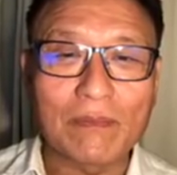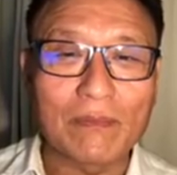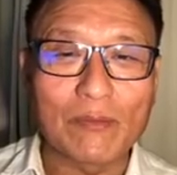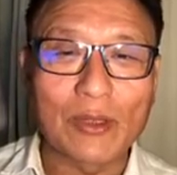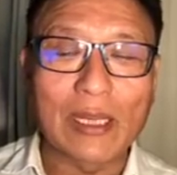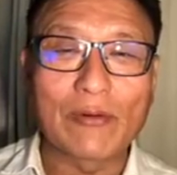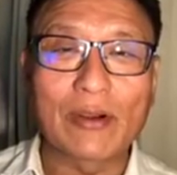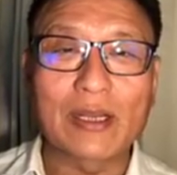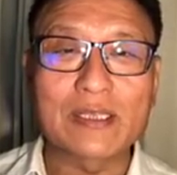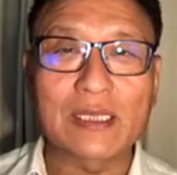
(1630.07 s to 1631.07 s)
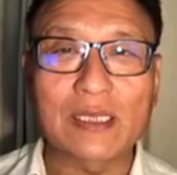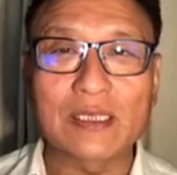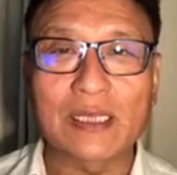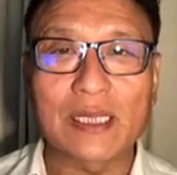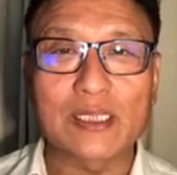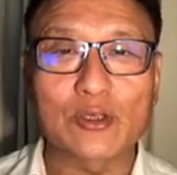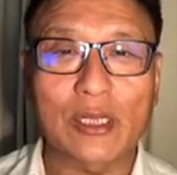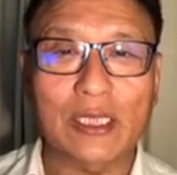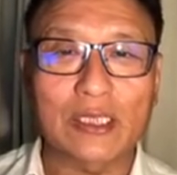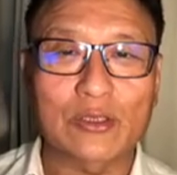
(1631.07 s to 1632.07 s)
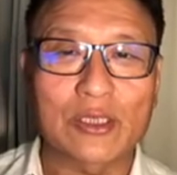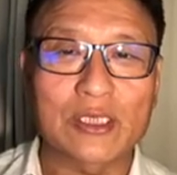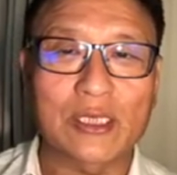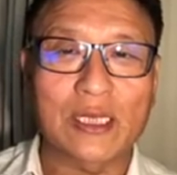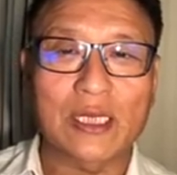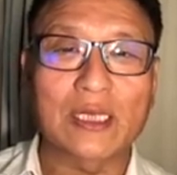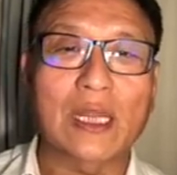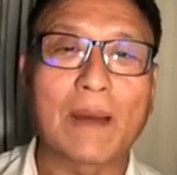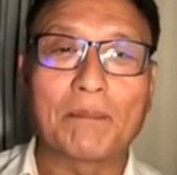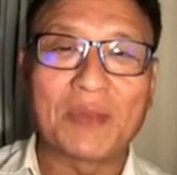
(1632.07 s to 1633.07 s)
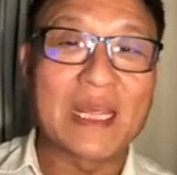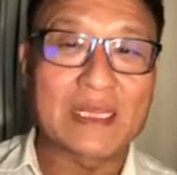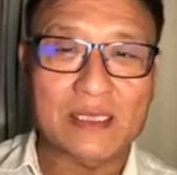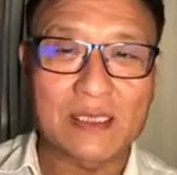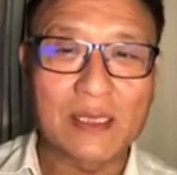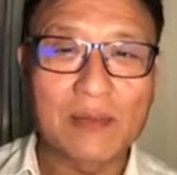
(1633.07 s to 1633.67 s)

whenever it's internet is connected to the internet, it updates.